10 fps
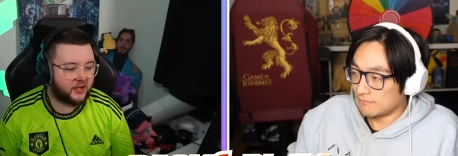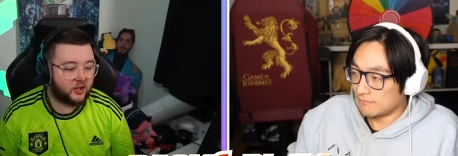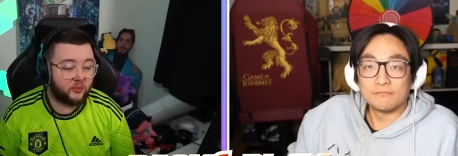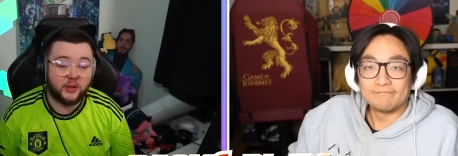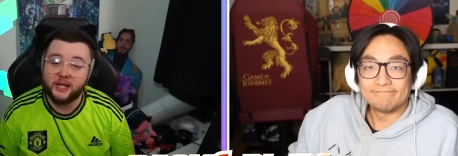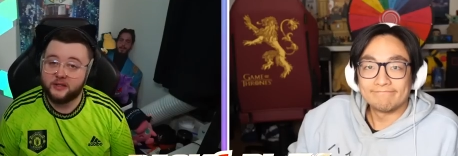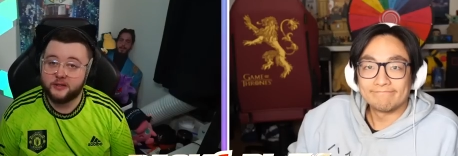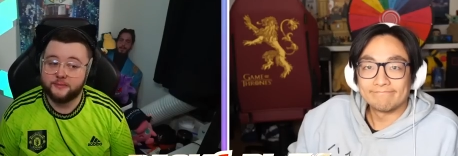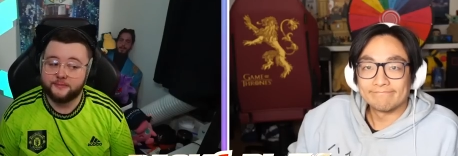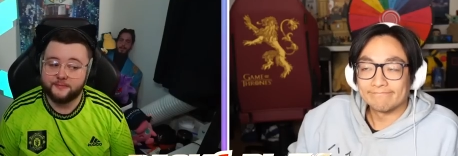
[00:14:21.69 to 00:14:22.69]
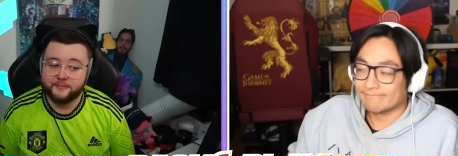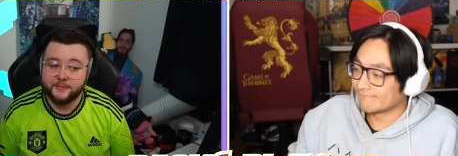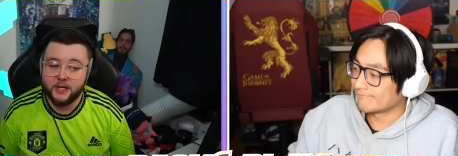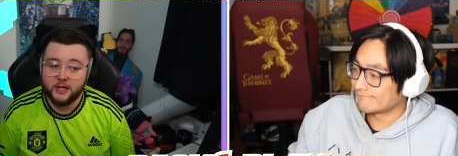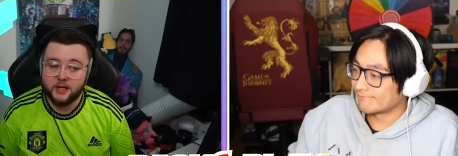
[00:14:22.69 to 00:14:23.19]
Speaker 1: complete.
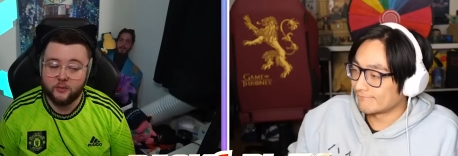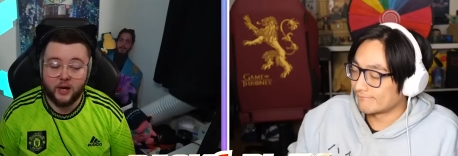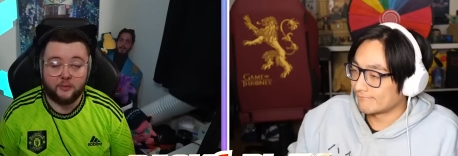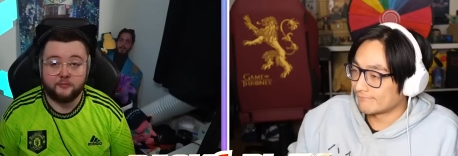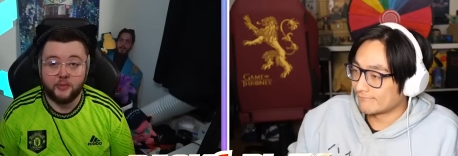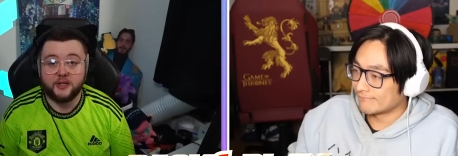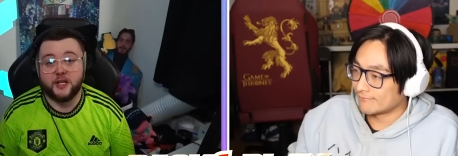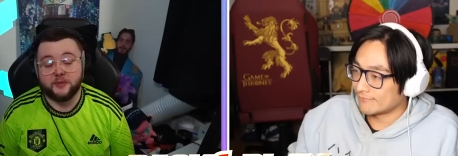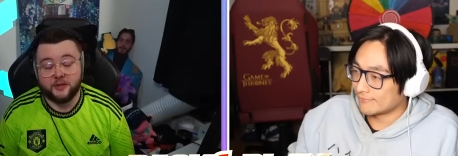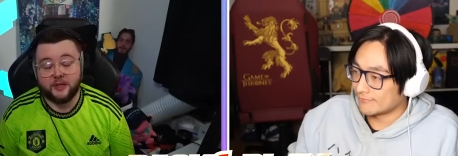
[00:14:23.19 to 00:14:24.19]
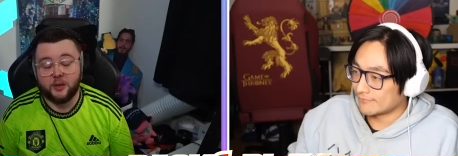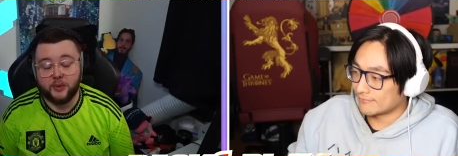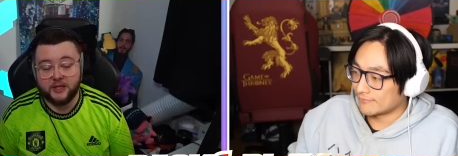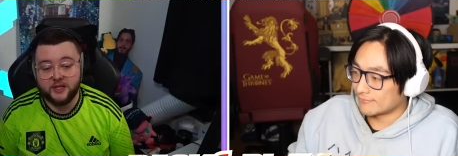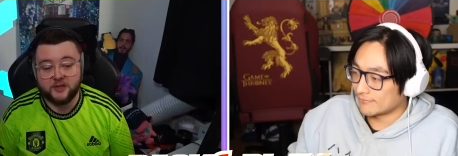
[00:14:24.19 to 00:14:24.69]
Well, my team's going to be
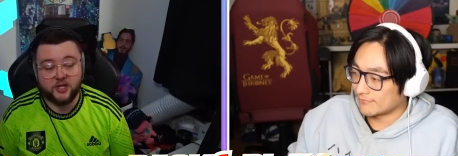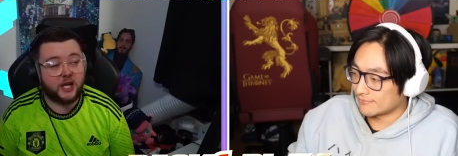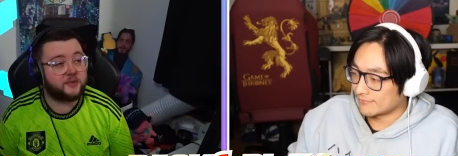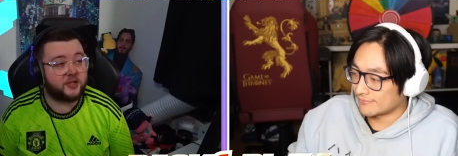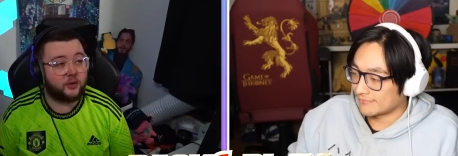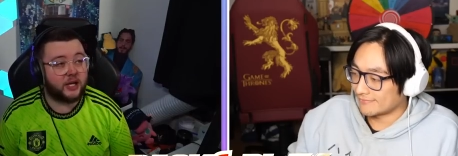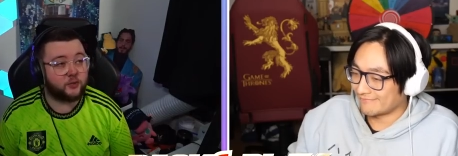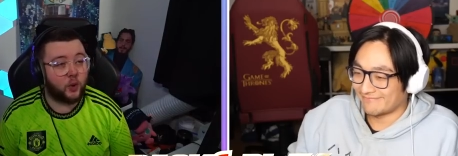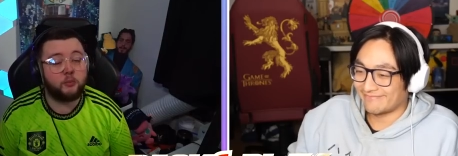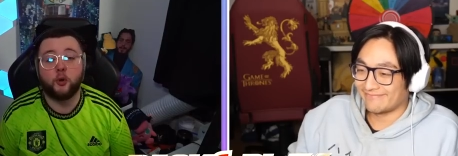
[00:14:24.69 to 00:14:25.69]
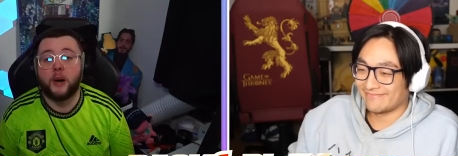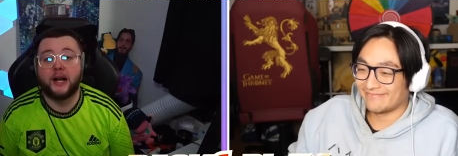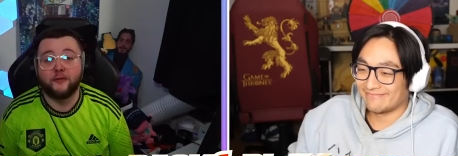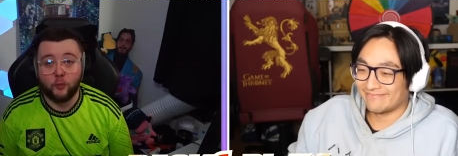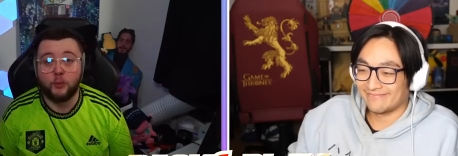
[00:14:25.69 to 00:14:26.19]
completed. James still gets one more pack for
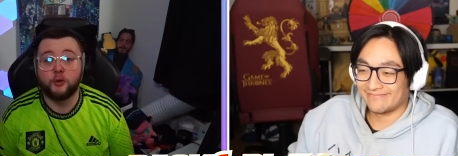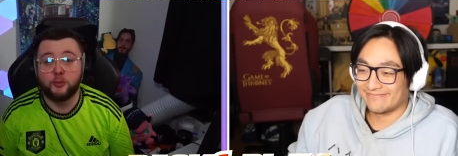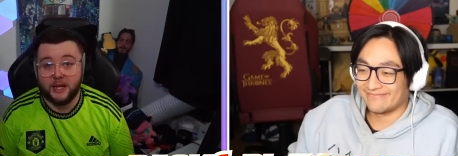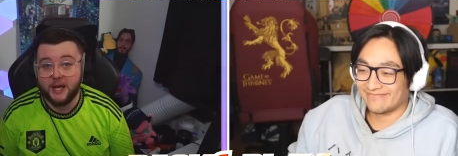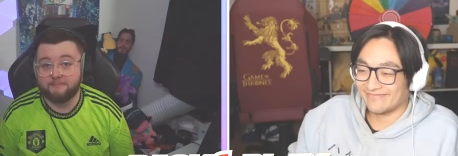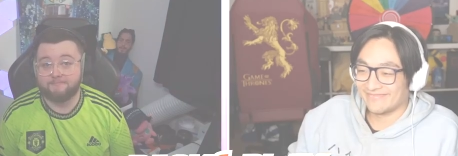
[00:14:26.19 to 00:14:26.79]
one more player.